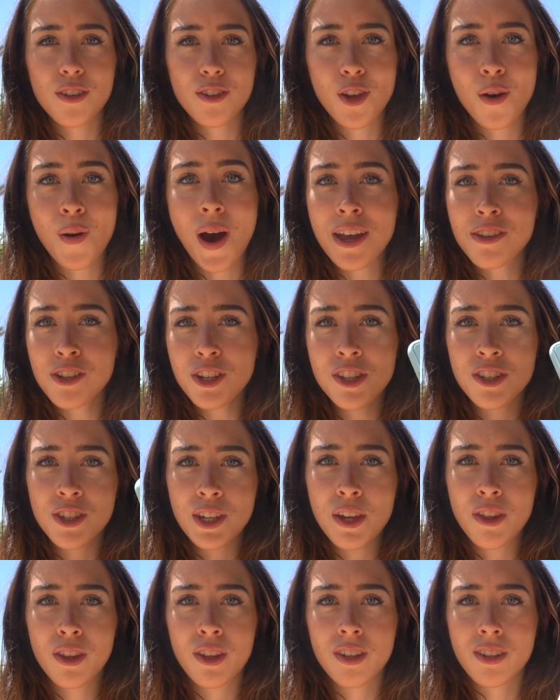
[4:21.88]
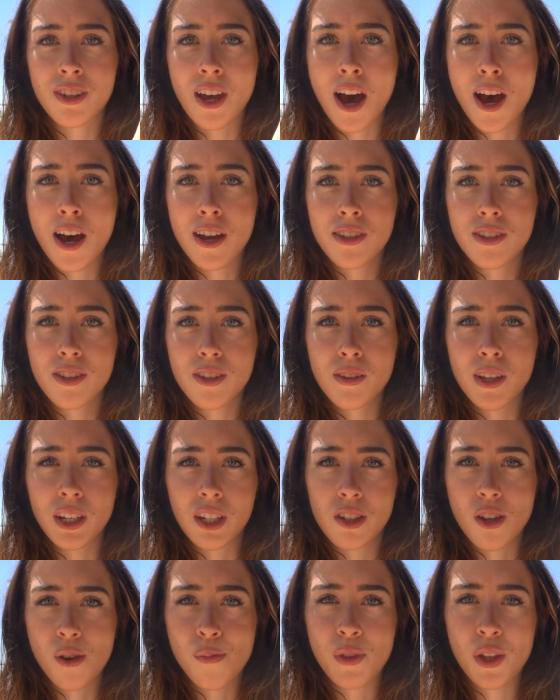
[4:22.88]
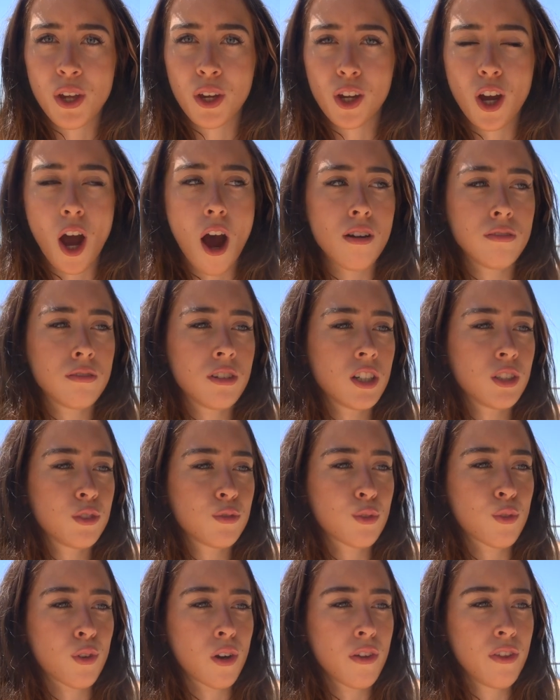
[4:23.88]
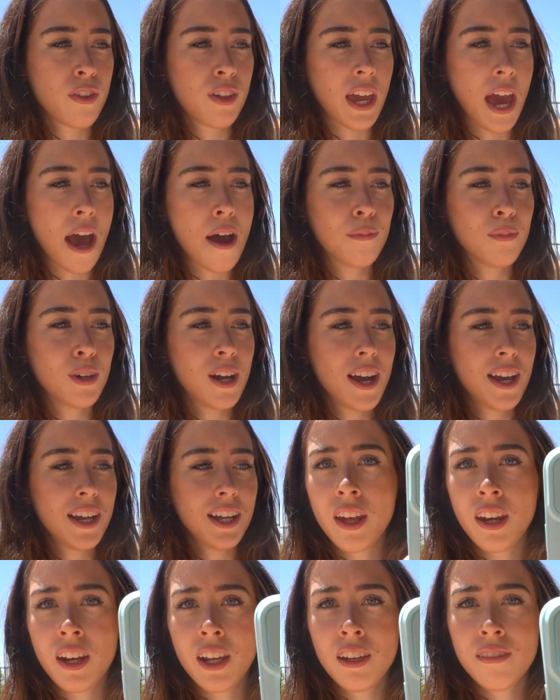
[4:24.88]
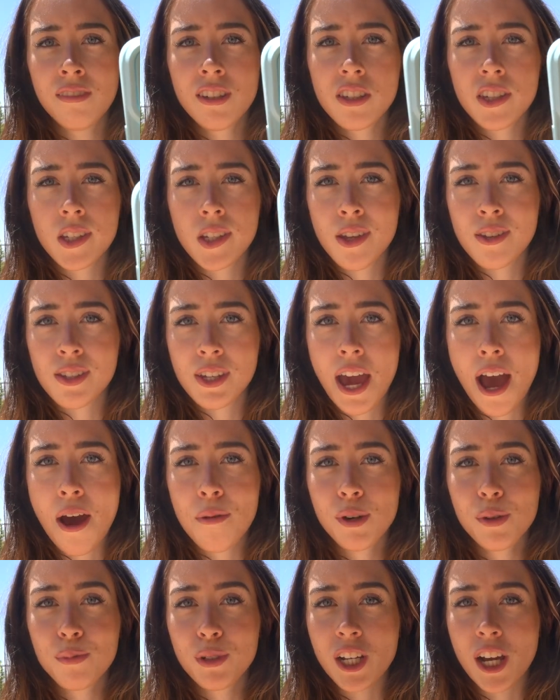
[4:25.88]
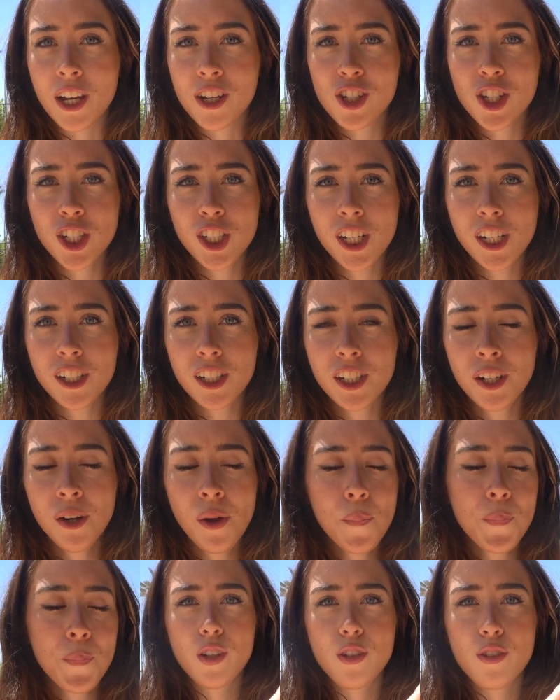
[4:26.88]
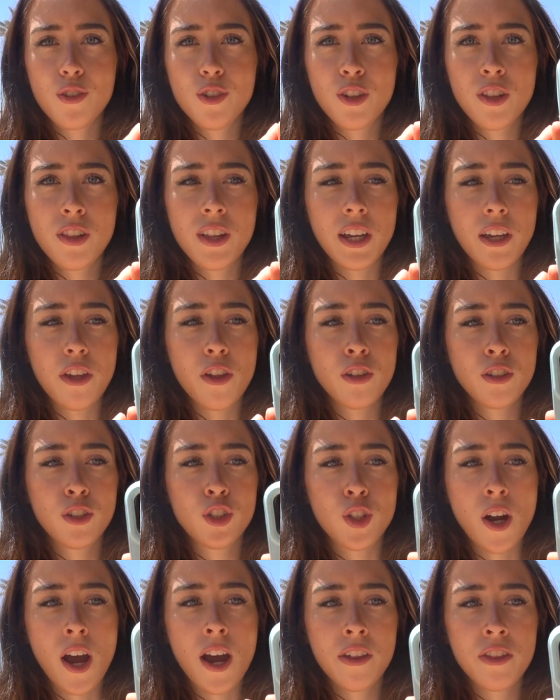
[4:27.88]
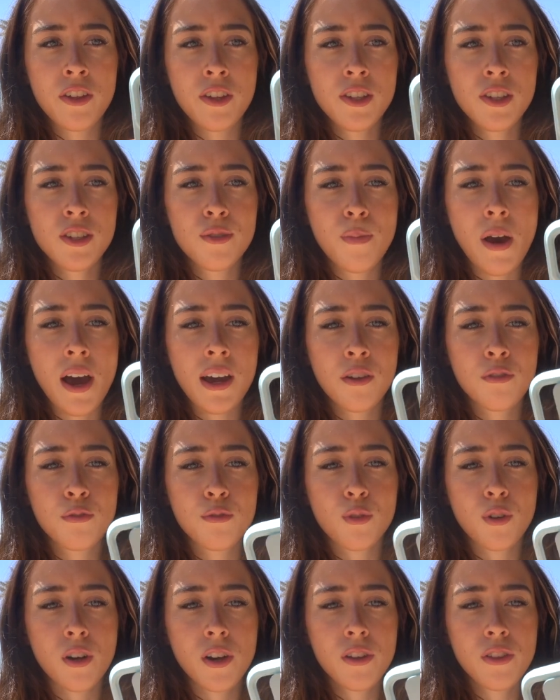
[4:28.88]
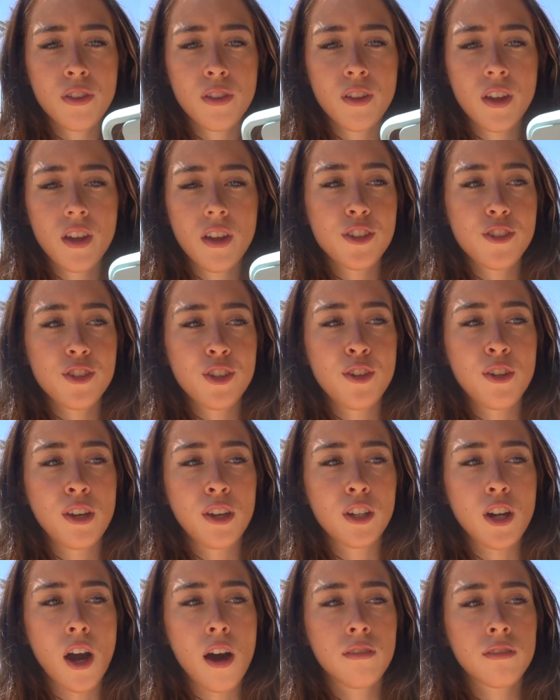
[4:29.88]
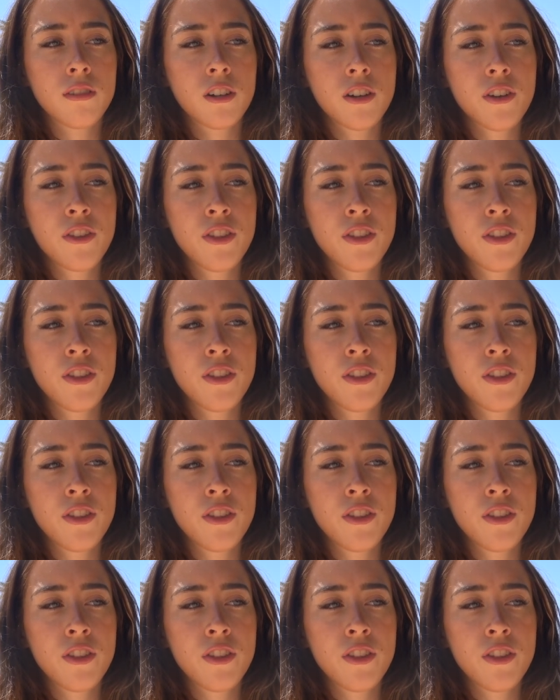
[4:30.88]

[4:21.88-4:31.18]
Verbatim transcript: So as you can see, this has like something covered for the camera. It even says camera protection here. So you can like drag this back and forth so you can cover